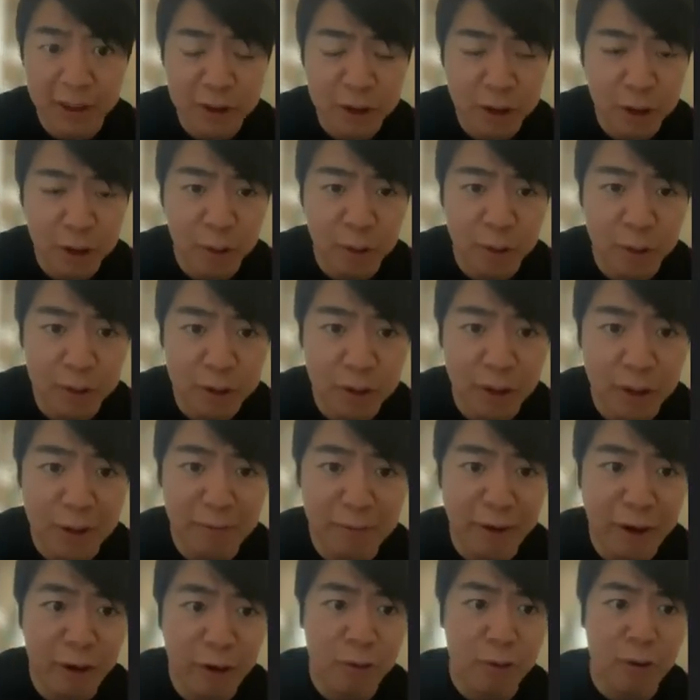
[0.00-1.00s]
So I'm
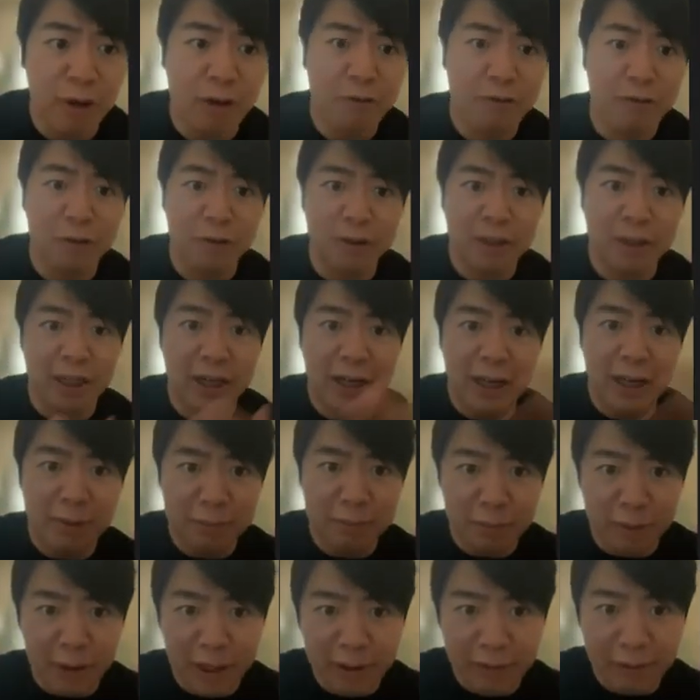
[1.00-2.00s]
very grateful that
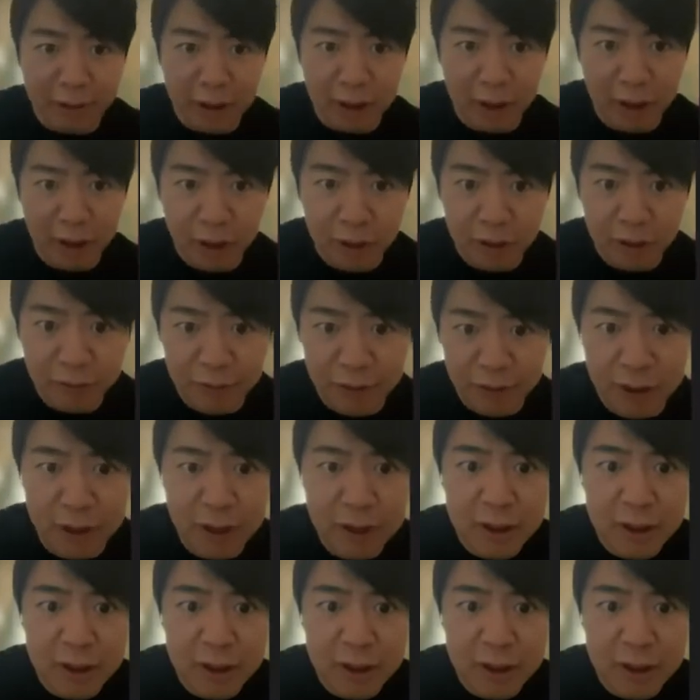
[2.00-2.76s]
I'm having a lot of